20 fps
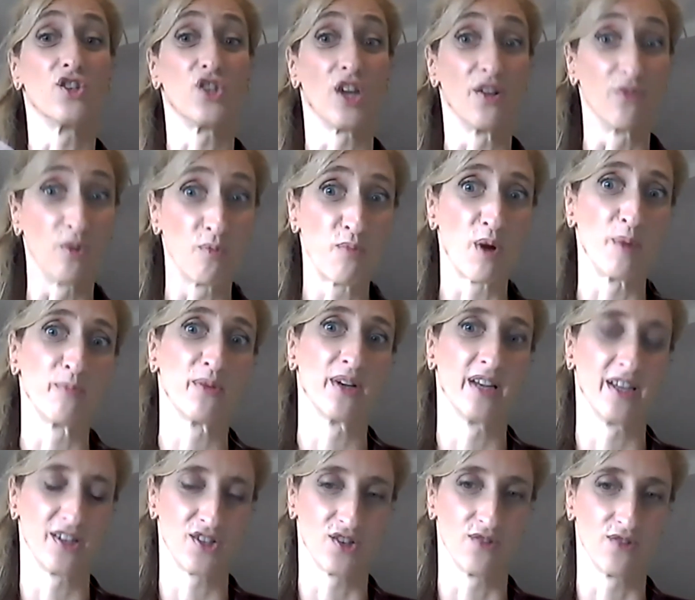general
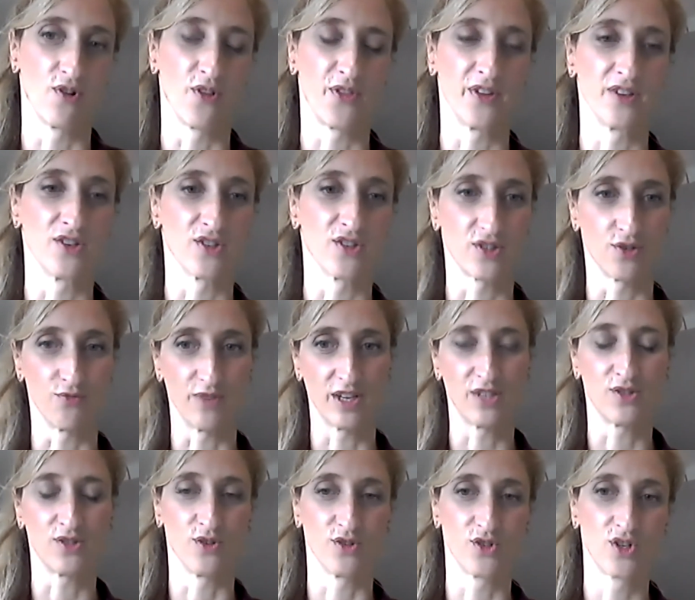population rather than just a
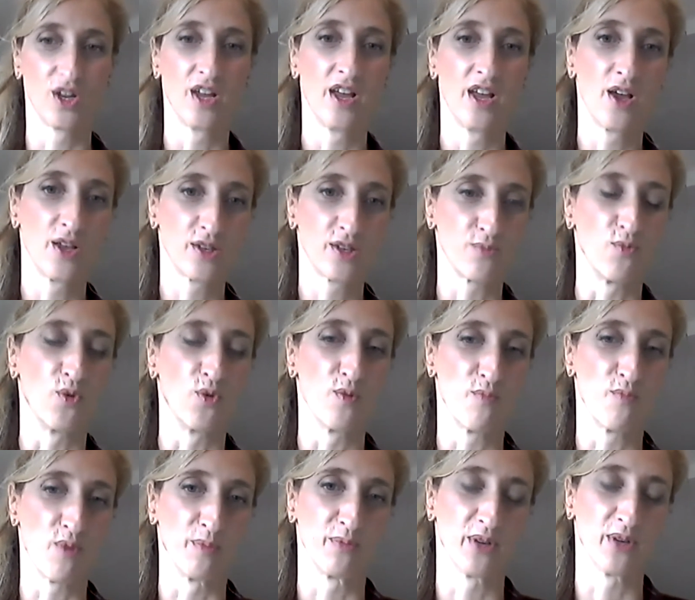research smaller
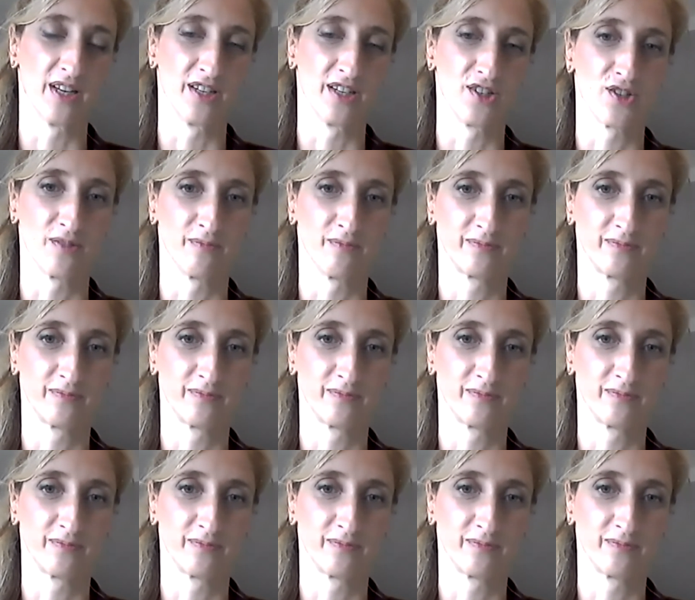population.